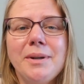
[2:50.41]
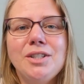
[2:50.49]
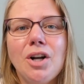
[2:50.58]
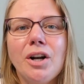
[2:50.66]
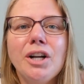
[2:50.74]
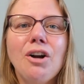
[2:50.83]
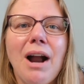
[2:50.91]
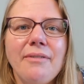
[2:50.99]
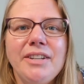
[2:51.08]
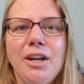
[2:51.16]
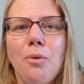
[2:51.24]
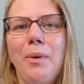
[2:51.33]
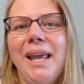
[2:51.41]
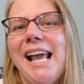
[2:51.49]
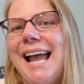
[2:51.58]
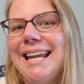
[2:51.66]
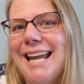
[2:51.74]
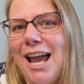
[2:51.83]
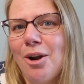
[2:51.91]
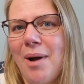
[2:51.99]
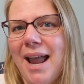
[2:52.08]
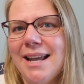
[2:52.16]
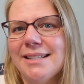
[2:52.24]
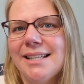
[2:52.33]
we started crafting weekend
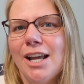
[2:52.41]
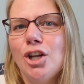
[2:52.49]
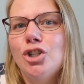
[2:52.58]
getaways